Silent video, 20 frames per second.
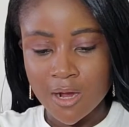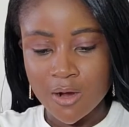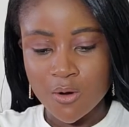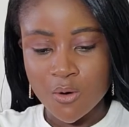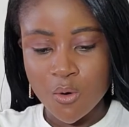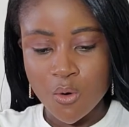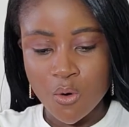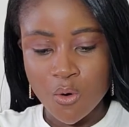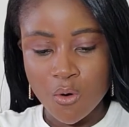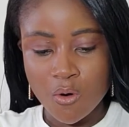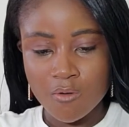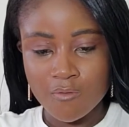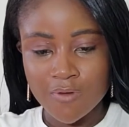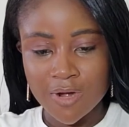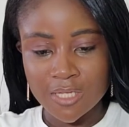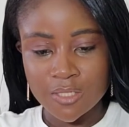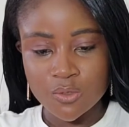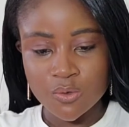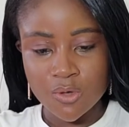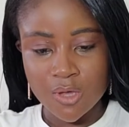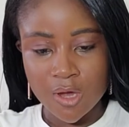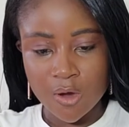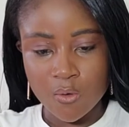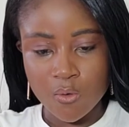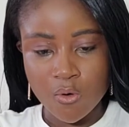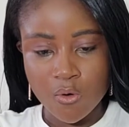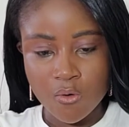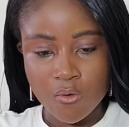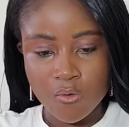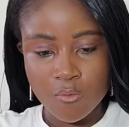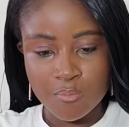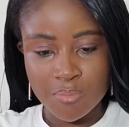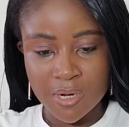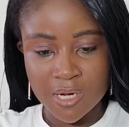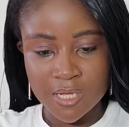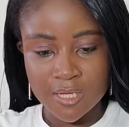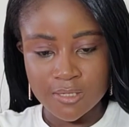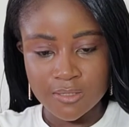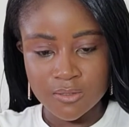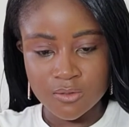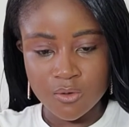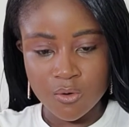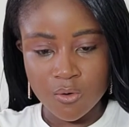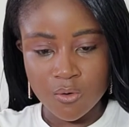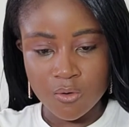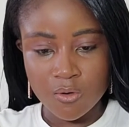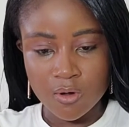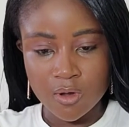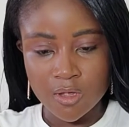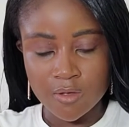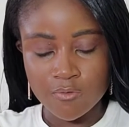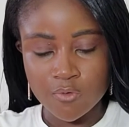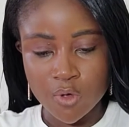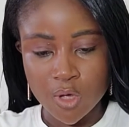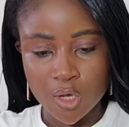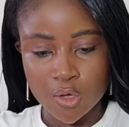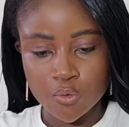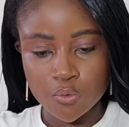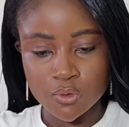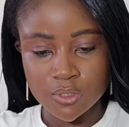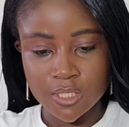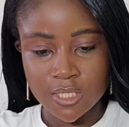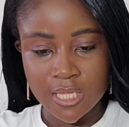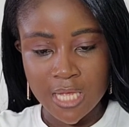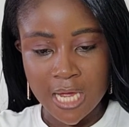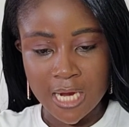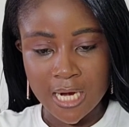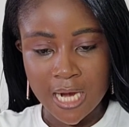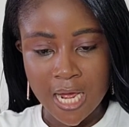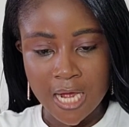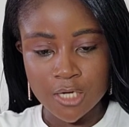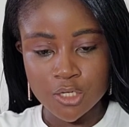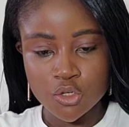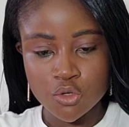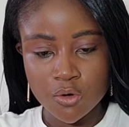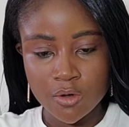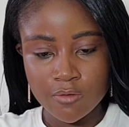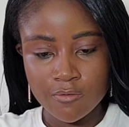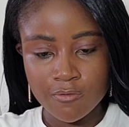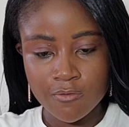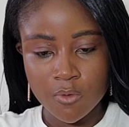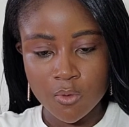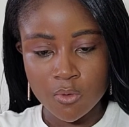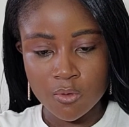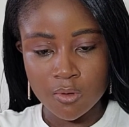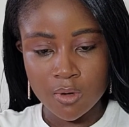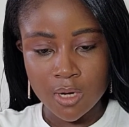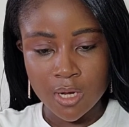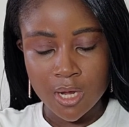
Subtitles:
Go over to your Google Play Store if you are using an Android phone